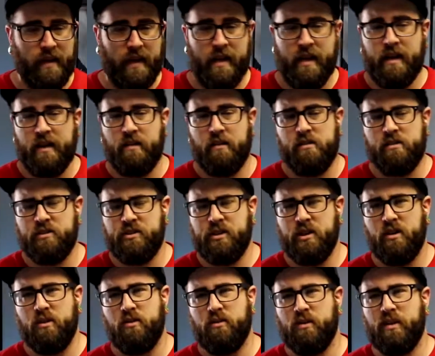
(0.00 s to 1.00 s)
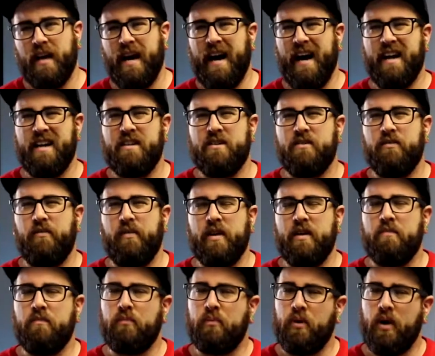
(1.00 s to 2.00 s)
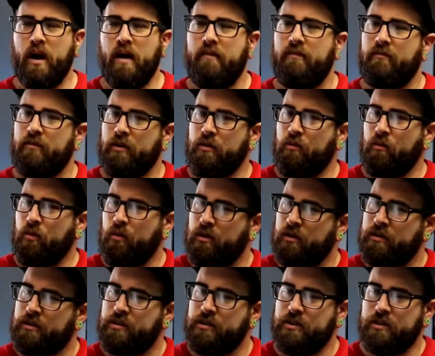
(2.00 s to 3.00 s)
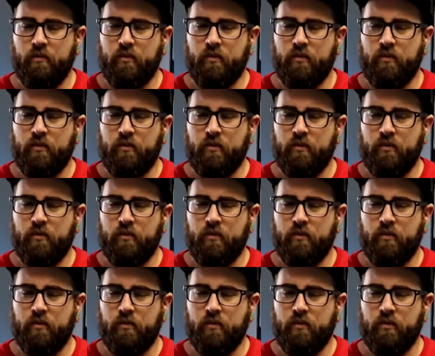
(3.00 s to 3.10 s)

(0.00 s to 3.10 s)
and also kind of improv rewards,